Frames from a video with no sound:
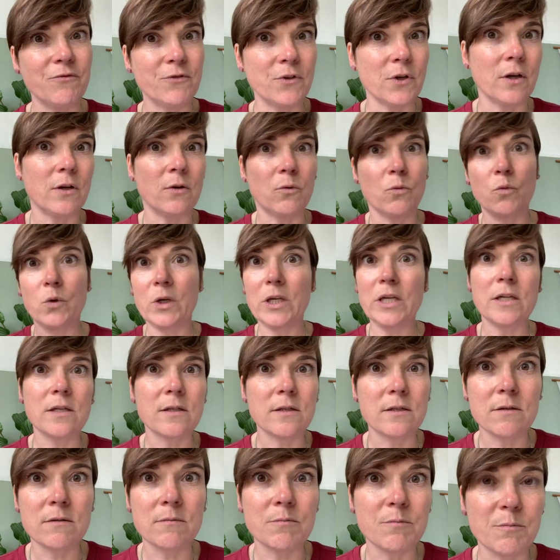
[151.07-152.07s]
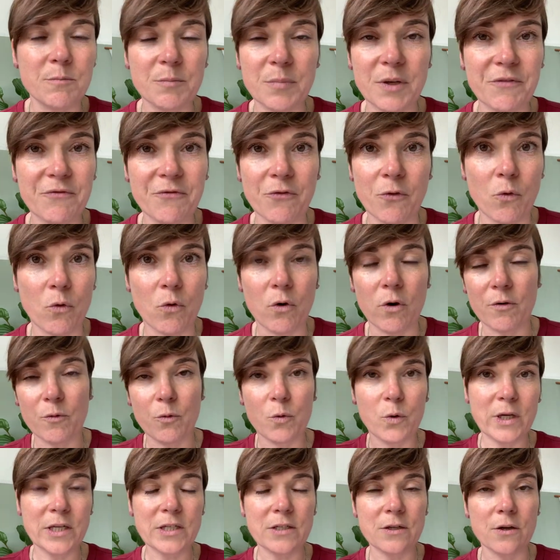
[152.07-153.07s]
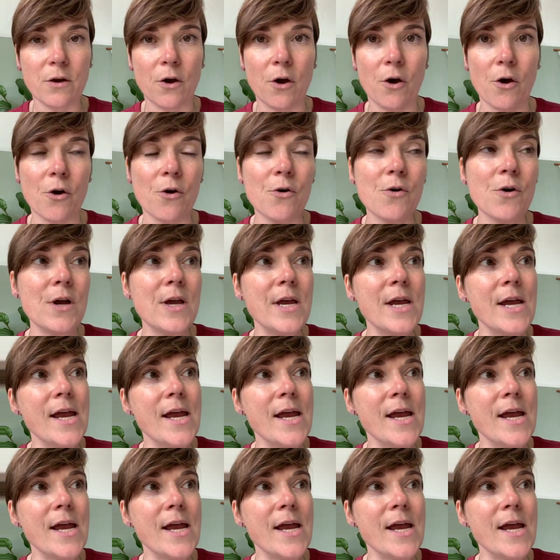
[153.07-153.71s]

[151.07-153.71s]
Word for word: done weeks before, weeks ago,